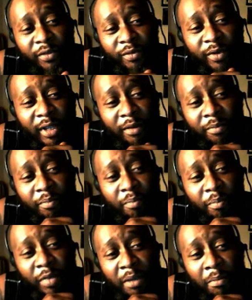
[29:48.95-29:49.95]
Um,
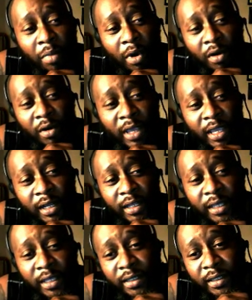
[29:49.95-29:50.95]
those
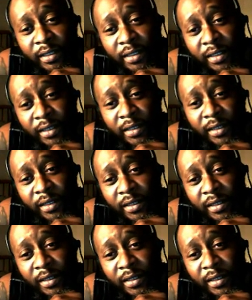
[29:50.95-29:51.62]
are natural feelings.